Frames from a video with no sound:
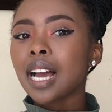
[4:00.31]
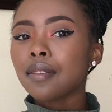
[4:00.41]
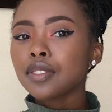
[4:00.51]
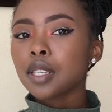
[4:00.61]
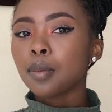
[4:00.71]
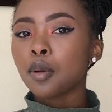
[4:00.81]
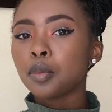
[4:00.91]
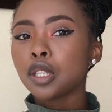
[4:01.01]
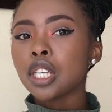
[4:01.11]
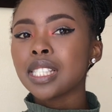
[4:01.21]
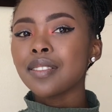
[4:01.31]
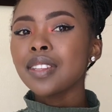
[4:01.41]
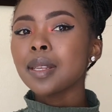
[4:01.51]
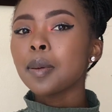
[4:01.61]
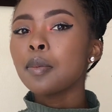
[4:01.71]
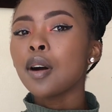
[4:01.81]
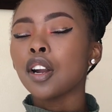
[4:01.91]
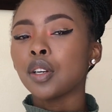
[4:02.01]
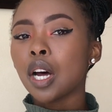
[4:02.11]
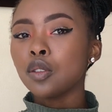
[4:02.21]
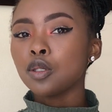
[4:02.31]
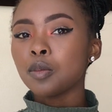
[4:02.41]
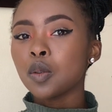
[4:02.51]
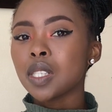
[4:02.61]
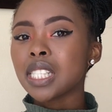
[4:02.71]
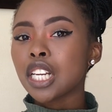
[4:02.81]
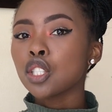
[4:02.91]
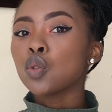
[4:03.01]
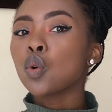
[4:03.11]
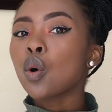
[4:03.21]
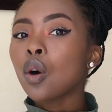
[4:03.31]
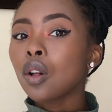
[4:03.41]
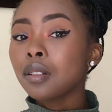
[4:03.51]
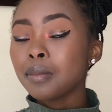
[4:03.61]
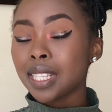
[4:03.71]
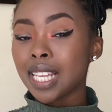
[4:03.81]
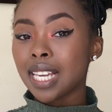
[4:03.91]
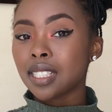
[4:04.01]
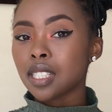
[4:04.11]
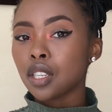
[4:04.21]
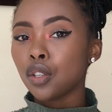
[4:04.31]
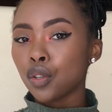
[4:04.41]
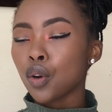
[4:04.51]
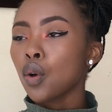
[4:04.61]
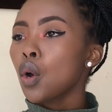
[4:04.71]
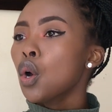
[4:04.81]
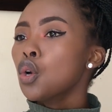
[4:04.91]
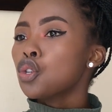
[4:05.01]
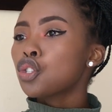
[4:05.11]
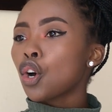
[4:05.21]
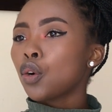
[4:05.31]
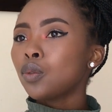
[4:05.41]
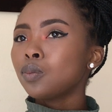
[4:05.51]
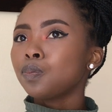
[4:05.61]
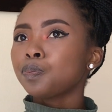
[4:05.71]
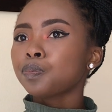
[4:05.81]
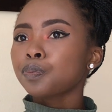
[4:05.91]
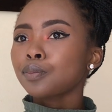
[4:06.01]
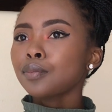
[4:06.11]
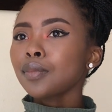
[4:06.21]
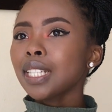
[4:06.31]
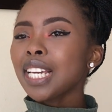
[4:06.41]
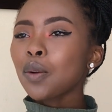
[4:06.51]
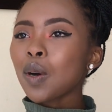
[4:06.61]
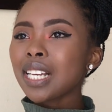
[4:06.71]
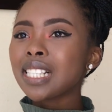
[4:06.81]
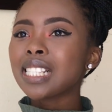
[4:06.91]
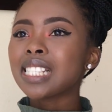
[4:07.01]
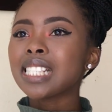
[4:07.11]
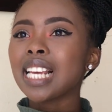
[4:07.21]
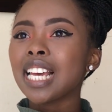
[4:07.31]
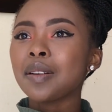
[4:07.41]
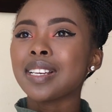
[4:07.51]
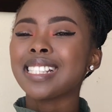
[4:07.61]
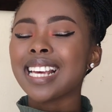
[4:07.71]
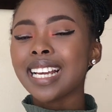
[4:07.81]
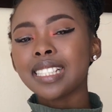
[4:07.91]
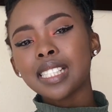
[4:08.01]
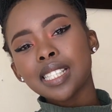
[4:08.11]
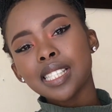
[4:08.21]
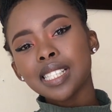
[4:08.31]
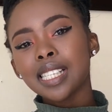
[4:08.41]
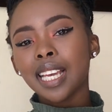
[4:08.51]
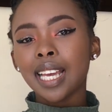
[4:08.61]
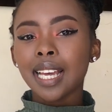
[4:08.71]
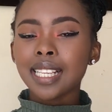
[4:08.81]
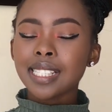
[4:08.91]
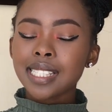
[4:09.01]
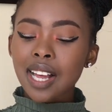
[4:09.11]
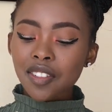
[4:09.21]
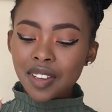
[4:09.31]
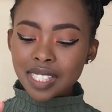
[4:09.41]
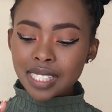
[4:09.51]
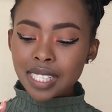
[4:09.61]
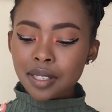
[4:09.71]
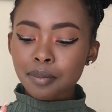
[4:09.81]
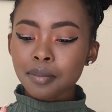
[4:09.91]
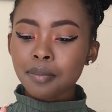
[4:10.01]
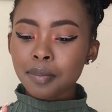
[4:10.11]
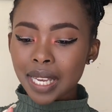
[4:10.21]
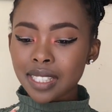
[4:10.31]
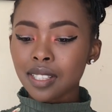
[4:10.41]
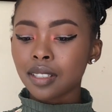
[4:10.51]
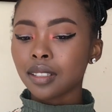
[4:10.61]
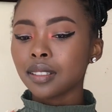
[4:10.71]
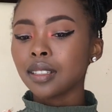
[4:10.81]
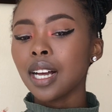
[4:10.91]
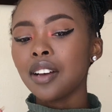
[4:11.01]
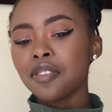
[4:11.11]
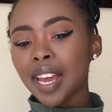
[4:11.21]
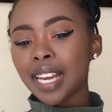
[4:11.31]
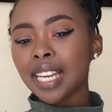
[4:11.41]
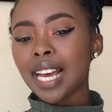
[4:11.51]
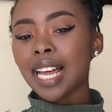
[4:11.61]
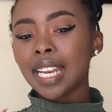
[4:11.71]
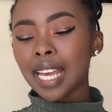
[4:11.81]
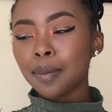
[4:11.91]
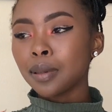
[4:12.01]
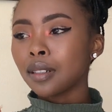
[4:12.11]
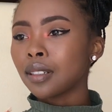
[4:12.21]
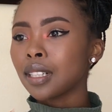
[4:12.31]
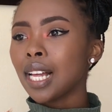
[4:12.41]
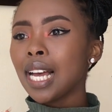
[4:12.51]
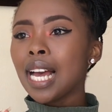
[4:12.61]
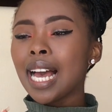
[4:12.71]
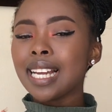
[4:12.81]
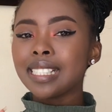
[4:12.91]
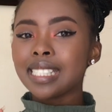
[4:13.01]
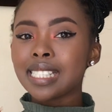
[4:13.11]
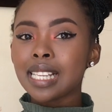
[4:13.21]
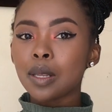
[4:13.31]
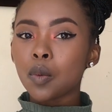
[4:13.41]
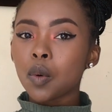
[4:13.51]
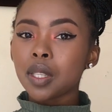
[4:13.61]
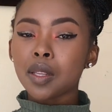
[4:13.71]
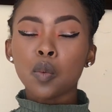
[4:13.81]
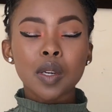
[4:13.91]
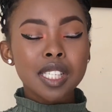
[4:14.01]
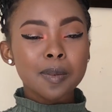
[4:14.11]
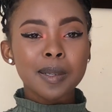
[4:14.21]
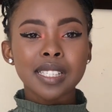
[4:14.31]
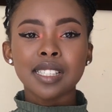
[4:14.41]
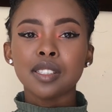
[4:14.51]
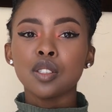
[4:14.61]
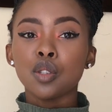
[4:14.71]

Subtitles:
comfortable, because even the people around me were starting to call me that, So it was that self-esteem battle, failure label, and the whispers,